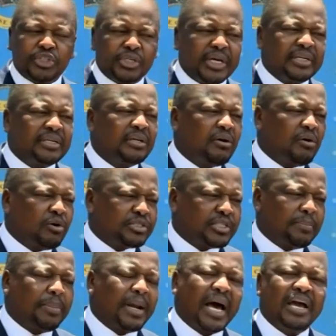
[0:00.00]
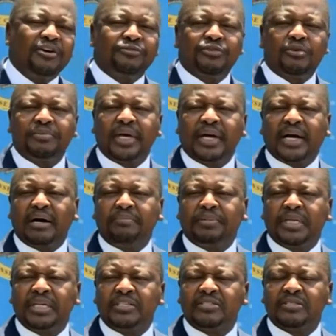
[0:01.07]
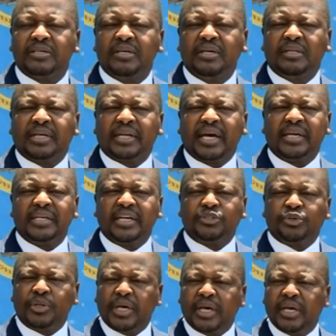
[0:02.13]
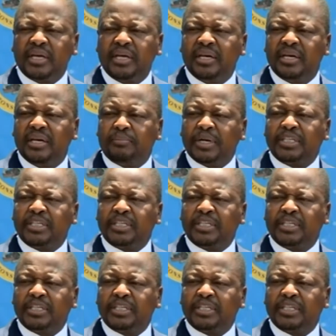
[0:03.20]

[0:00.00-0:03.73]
oxygen or supply from the companies that are here today,